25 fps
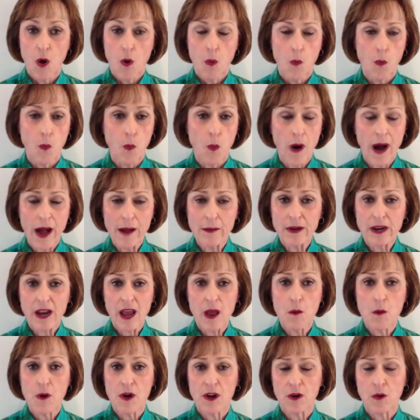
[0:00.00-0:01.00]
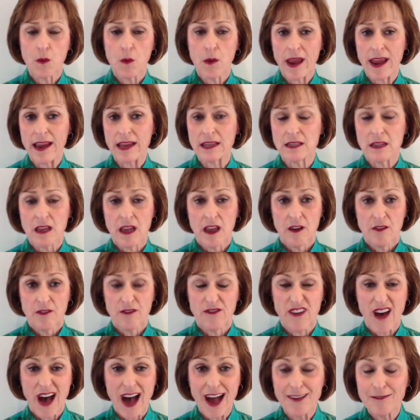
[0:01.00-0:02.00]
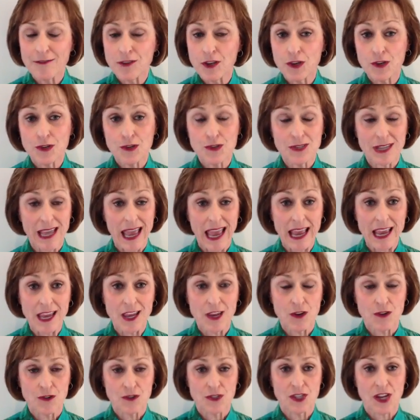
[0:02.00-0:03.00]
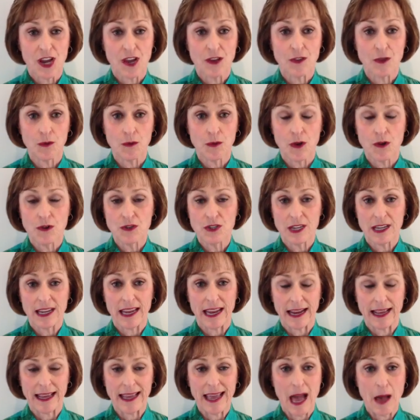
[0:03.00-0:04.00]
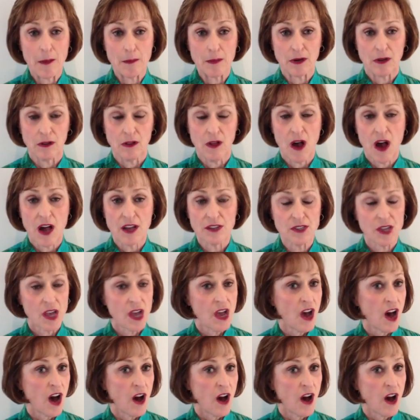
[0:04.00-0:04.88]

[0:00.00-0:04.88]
Why would I want to wait 5 years, 8 years down the road to get a capital loss,